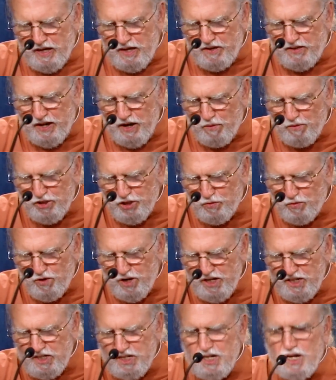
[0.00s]
There was
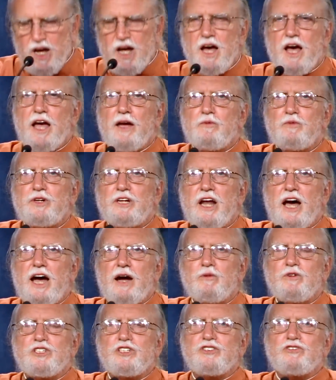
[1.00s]
one time when I
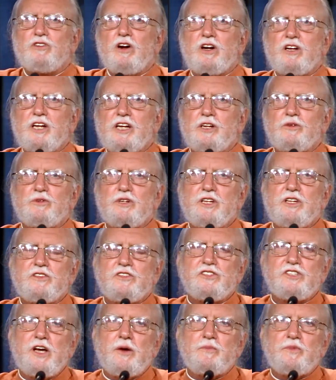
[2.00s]
was struggling with
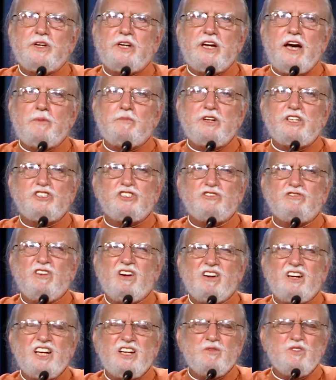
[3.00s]
something, I've been
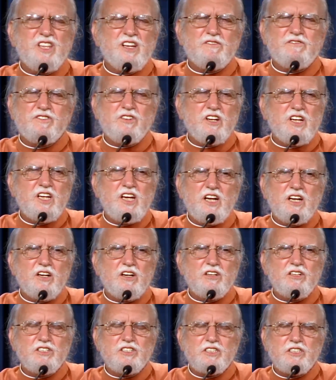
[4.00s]
struggling with it for
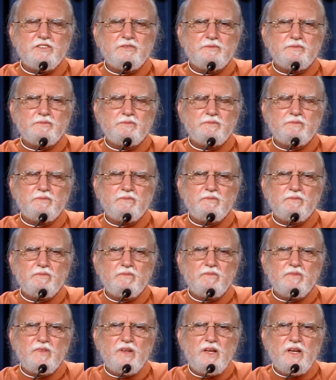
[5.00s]
years,
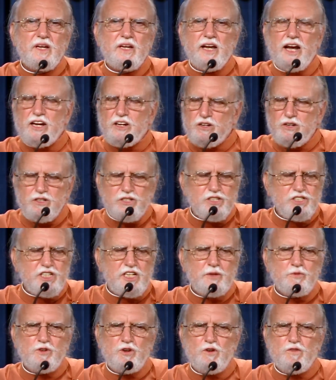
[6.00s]
and I couldn't
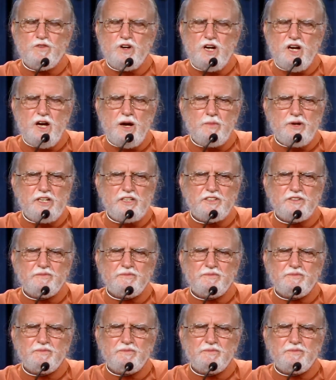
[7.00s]
seem to overcome it.